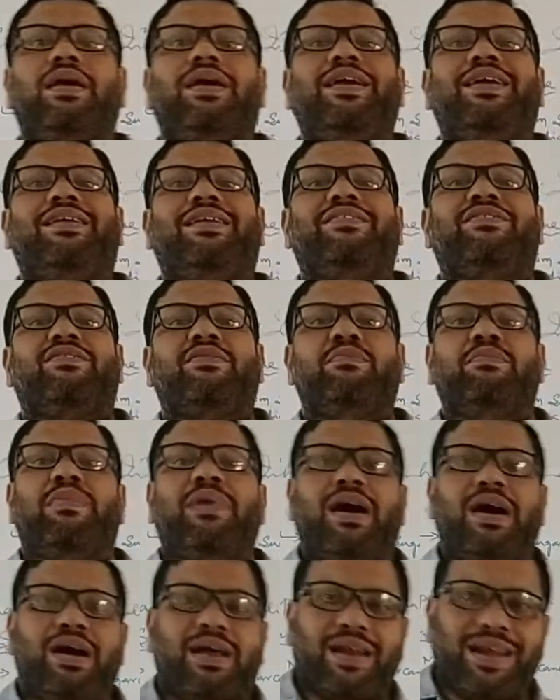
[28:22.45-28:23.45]
it is
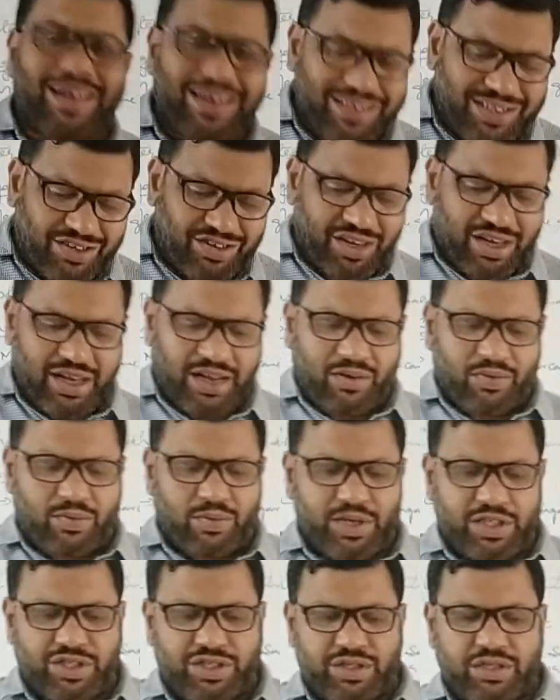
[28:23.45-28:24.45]

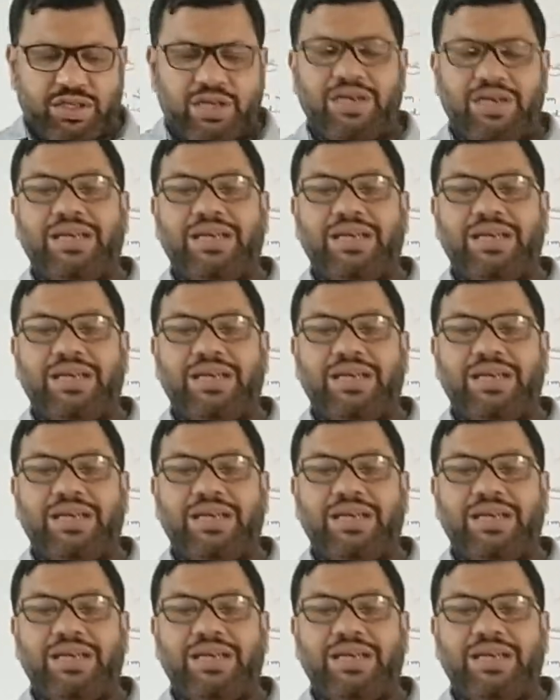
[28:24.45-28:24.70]
Maharashtra which